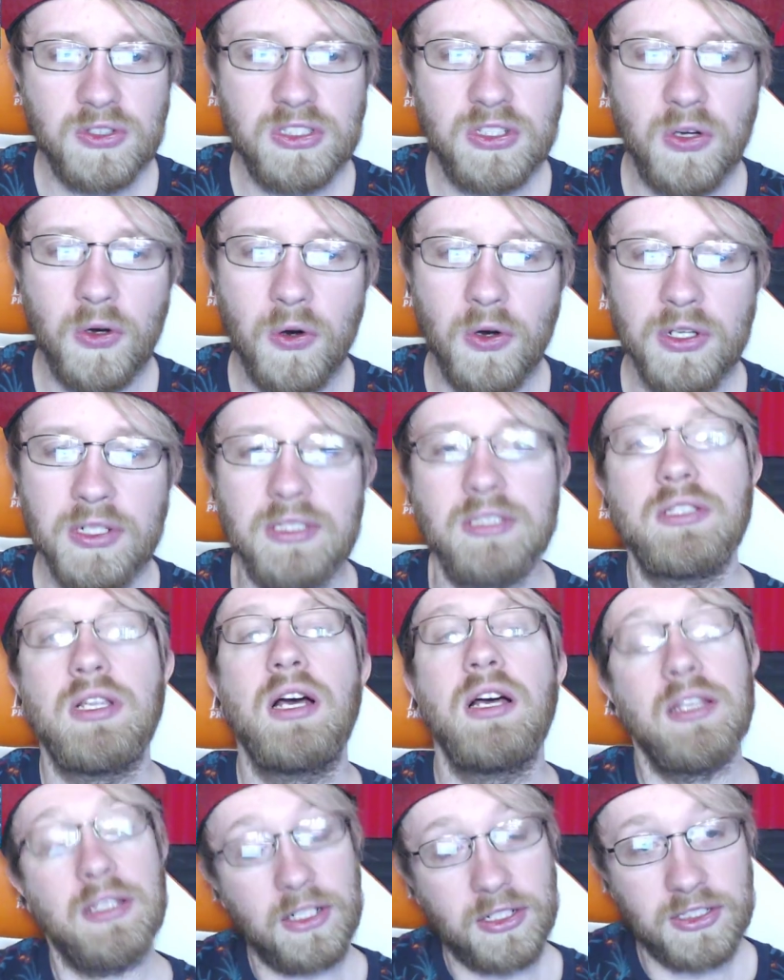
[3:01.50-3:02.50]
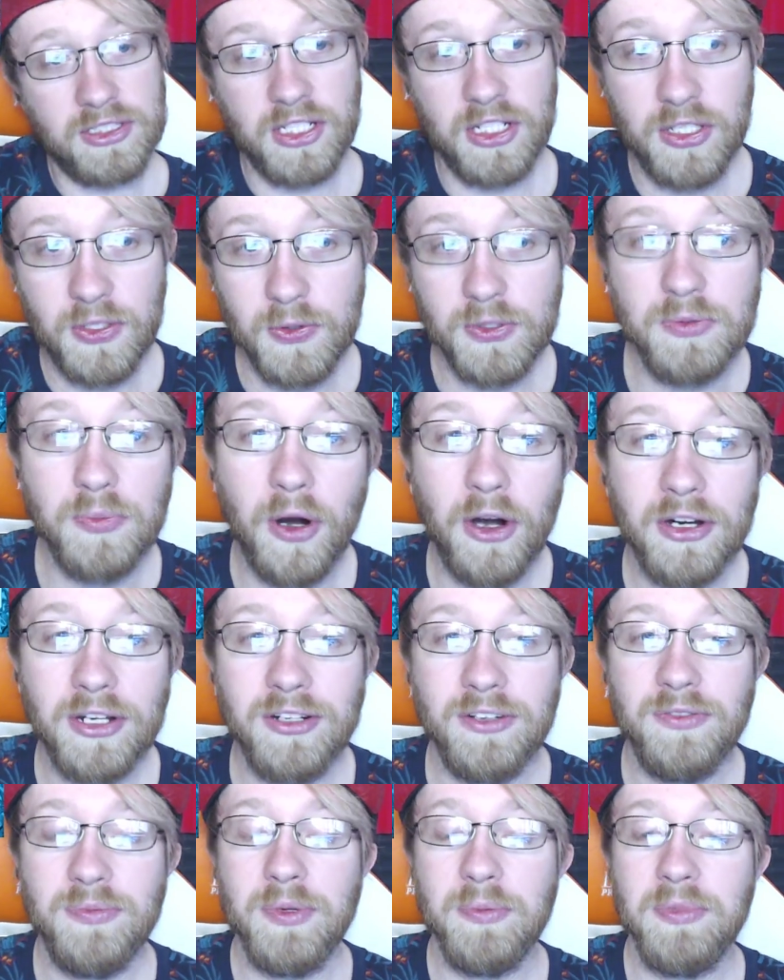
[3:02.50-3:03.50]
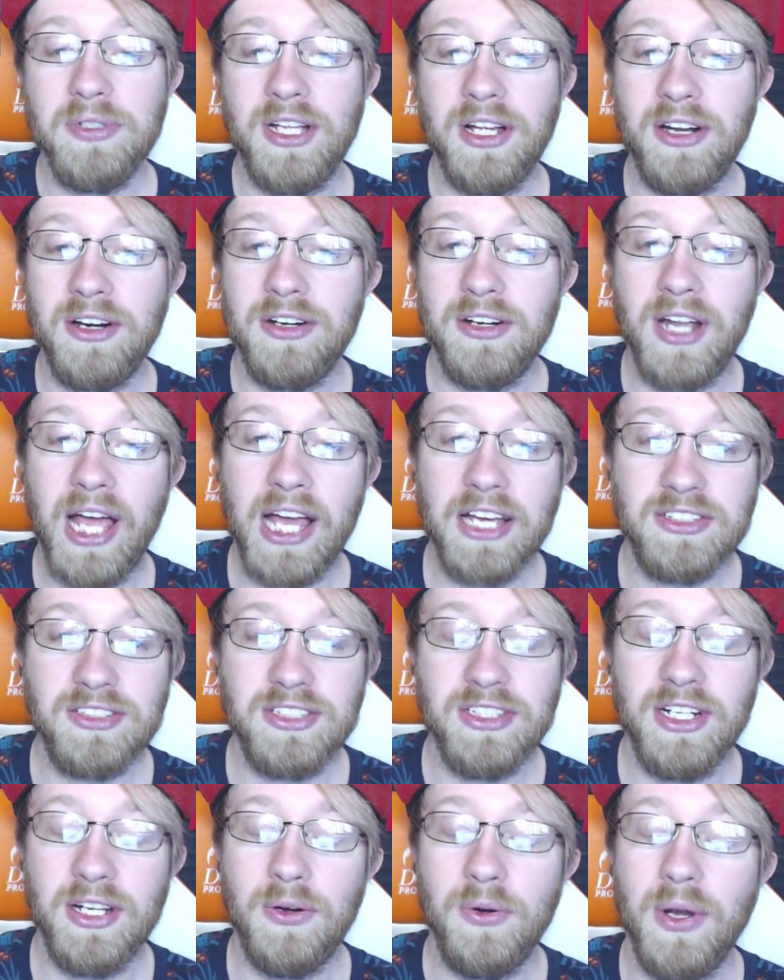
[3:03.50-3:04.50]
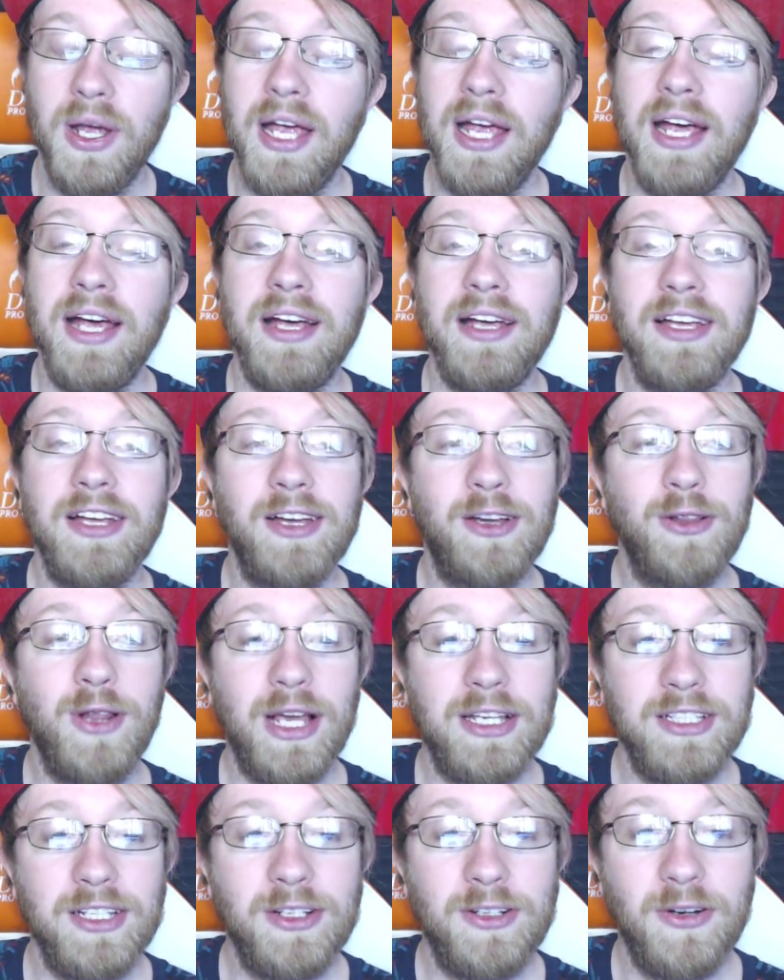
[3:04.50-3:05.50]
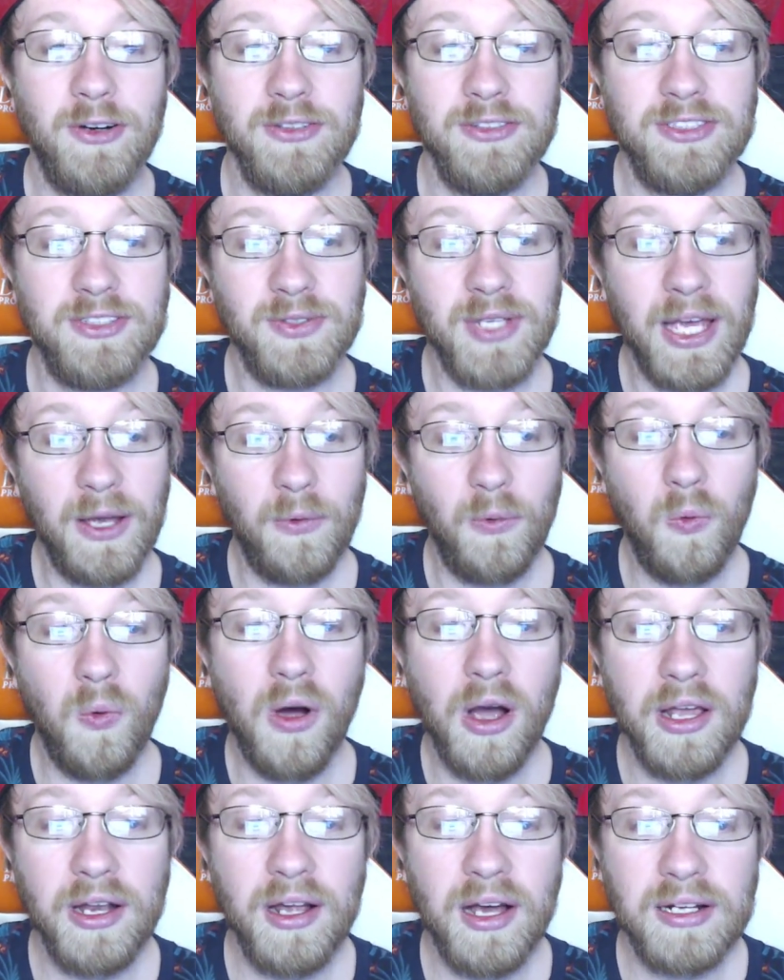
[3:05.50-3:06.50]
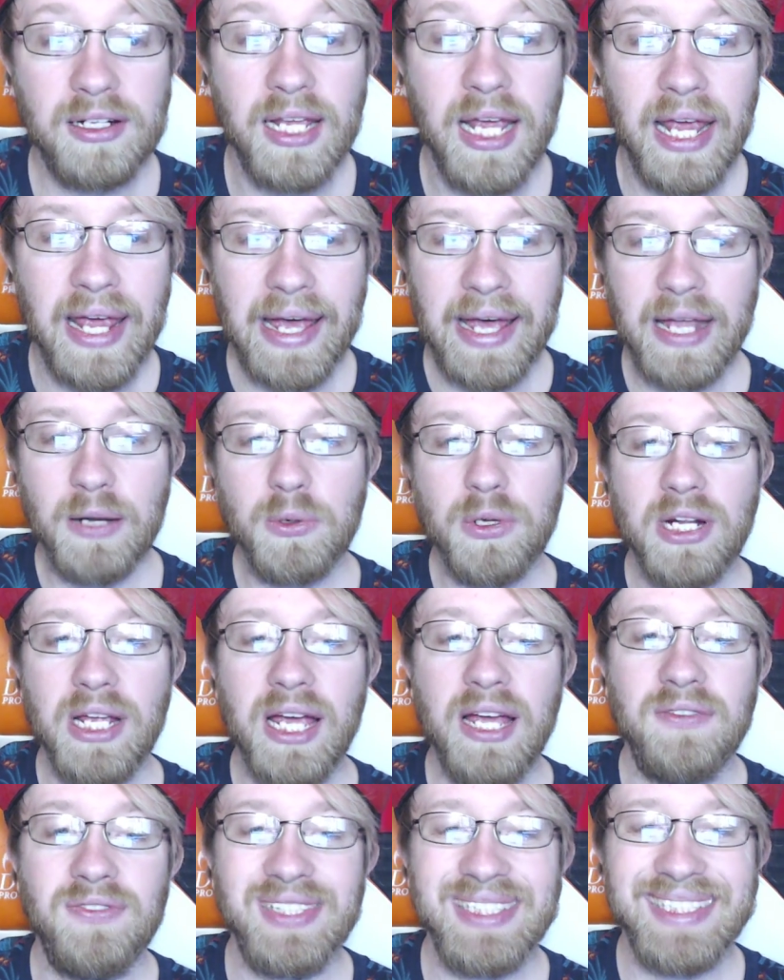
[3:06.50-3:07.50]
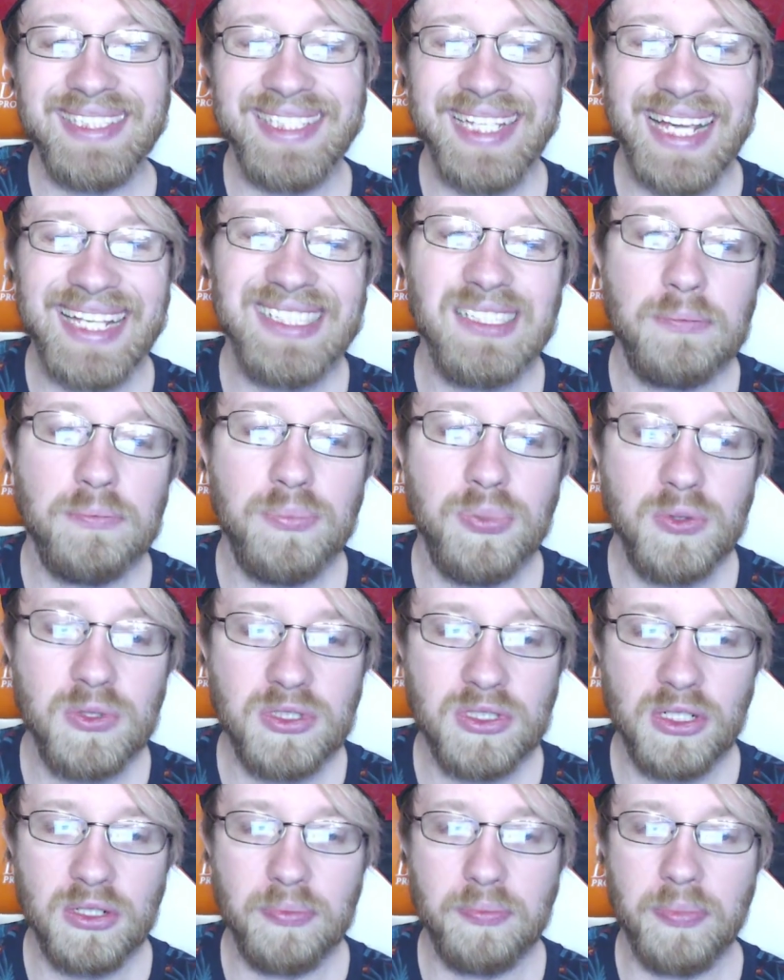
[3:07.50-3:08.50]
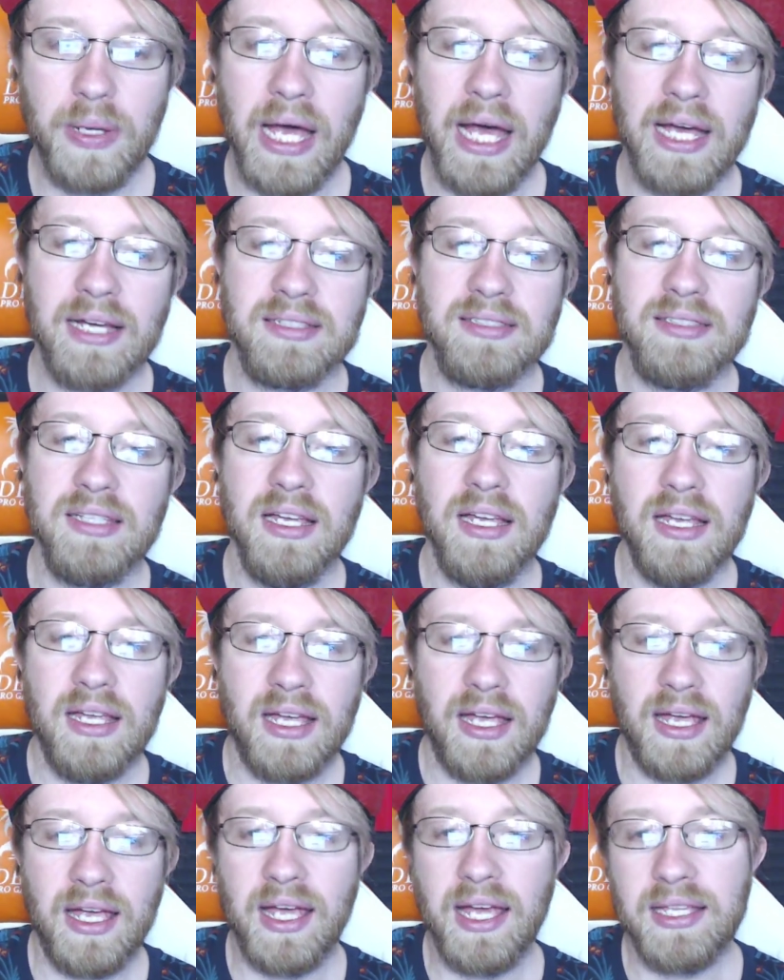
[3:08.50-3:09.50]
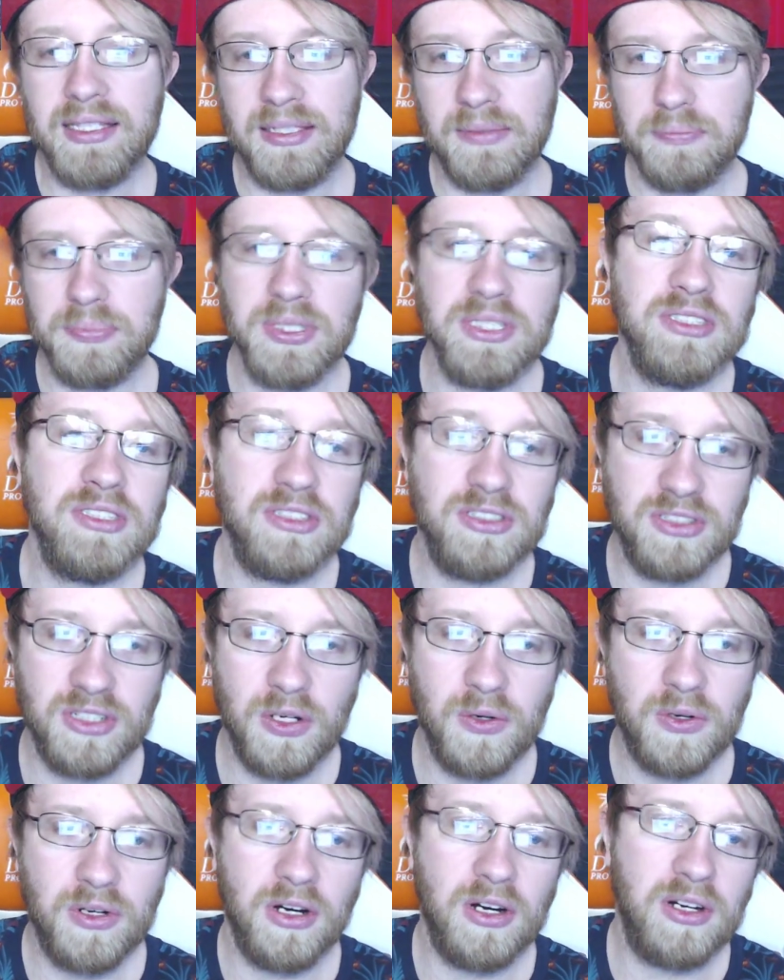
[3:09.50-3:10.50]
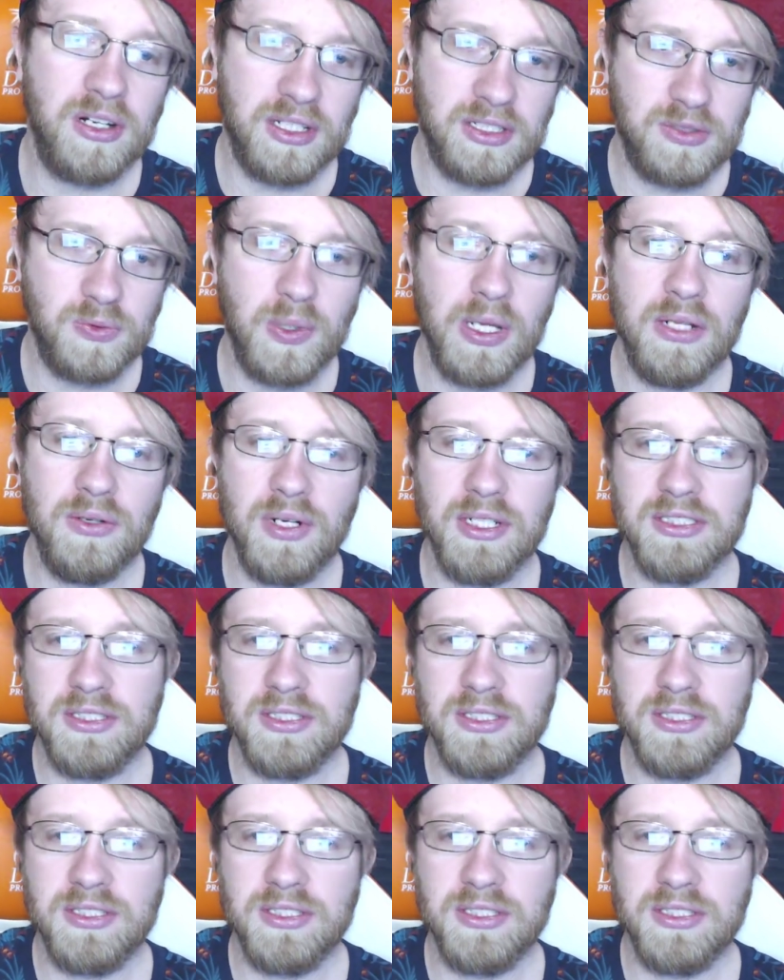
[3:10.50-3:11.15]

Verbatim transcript: coin there's a huge market of people that are actually you know uh, collecting coins so yeah why not and we're gonna have six booster packs and the PTCGO card as well, right?